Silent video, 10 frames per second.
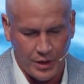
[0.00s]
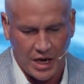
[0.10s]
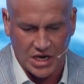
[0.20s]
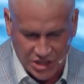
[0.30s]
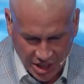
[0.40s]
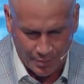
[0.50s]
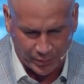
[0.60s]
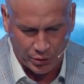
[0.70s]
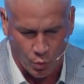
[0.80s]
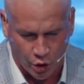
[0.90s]
He
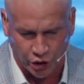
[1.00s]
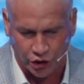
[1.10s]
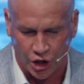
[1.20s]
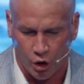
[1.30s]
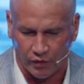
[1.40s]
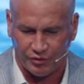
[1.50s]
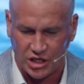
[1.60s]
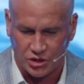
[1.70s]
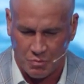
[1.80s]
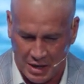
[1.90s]
simply wanted to know if
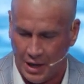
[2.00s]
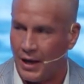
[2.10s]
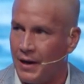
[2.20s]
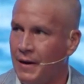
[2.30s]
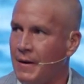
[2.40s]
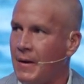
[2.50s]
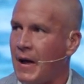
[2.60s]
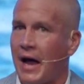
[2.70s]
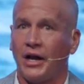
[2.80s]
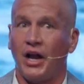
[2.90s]
these men
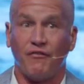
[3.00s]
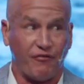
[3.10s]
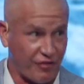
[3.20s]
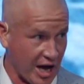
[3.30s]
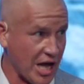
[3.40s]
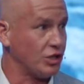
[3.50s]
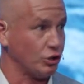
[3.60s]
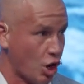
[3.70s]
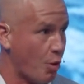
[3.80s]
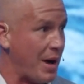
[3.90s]
had enough faith
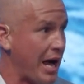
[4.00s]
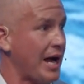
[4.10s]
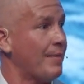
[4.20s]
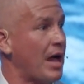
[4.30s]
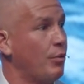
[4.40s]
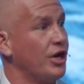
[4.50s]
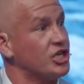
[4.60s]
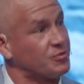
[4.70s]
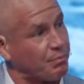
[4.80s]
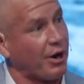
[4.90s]
to obey, and they would
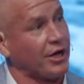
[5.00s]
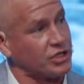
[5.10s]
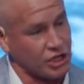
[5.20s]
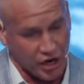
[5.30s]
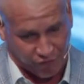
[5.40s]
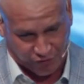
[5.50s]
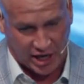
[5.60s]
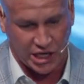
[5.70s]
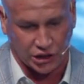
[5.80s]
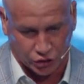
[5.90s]
express their
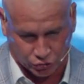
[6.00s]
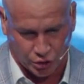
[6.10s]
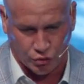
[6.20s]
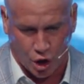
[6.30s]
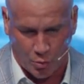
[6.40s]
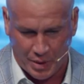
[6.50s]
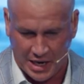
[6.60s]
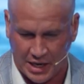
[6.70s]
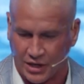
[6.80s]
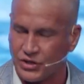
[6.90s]
faith through
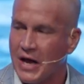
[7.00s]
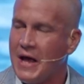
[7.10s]
obedience.